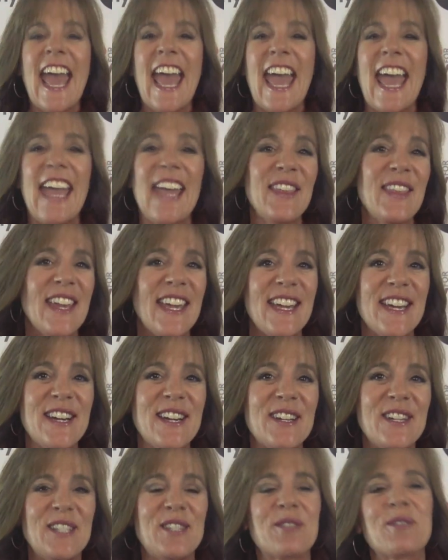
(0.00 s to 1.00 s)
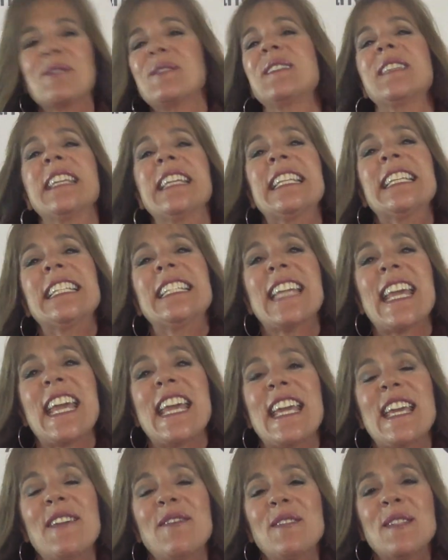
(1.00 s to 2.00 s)
Hey there, it's Christina
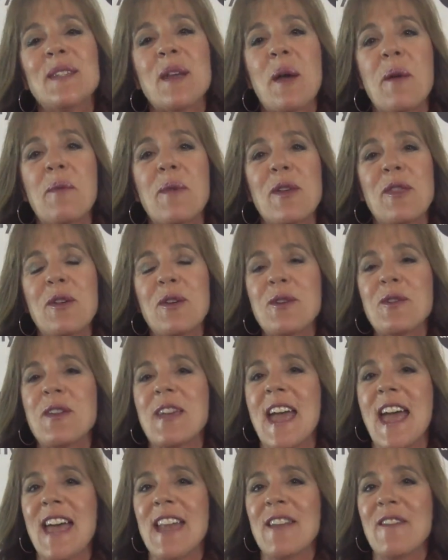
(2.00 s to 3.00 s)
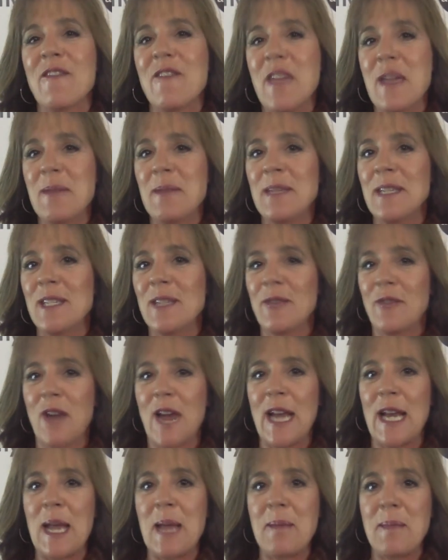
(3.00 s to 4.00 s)
Daves with your Get Famous
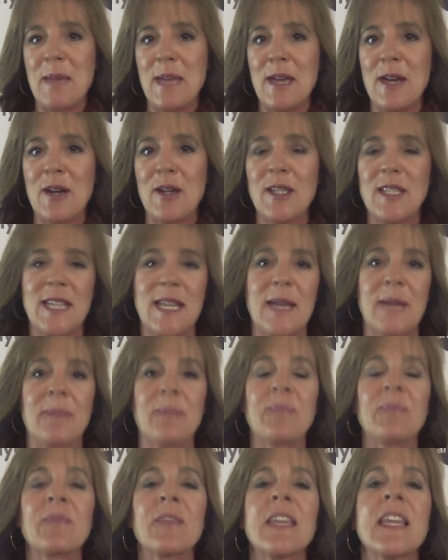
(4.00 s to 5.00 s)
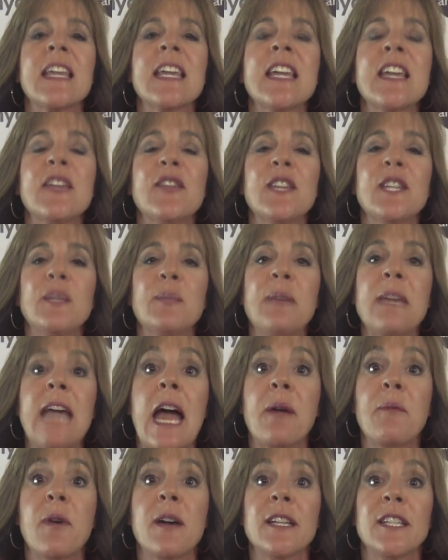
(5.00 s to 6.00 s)
Friday PR tip. This week
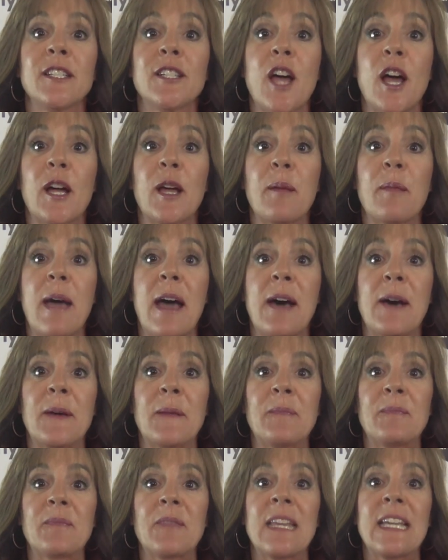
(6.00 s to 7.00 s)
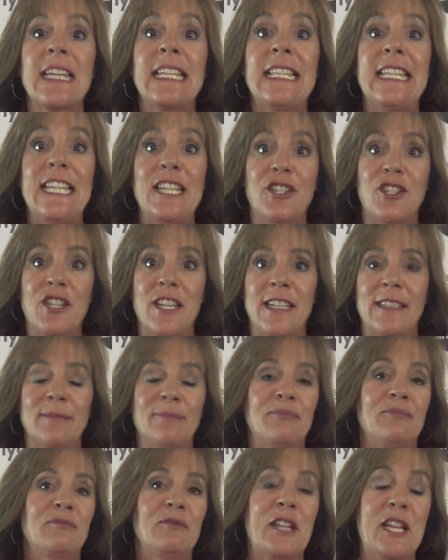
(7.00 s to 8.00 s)
I want to talk about
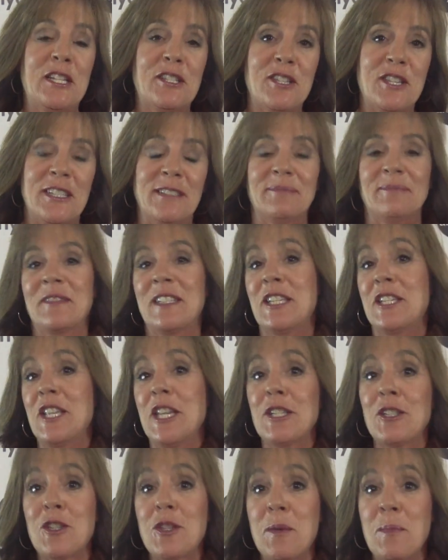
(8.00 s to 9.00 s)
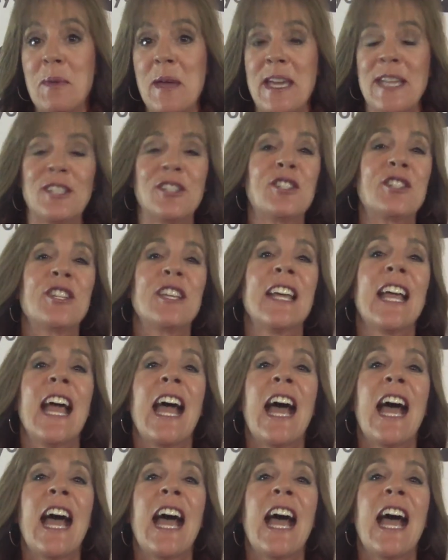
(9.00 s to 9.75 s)
niching, niche the pitch.